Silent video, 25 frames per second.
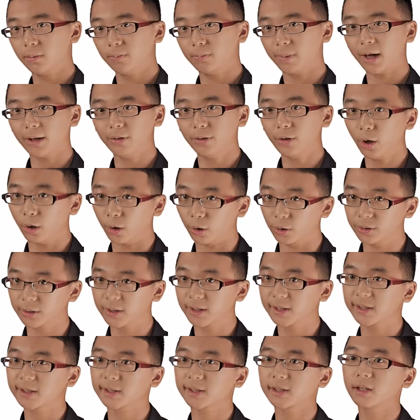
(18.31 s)
But no,
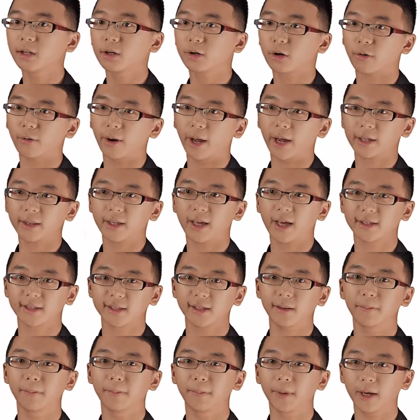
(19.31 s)
this is incorrect, as
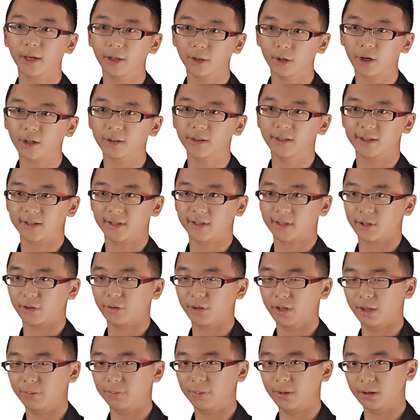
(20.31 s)
it may not
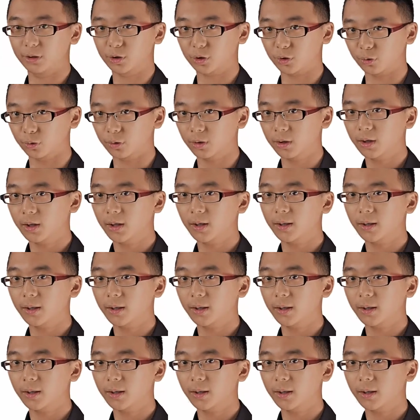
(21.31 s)
necessarily be true.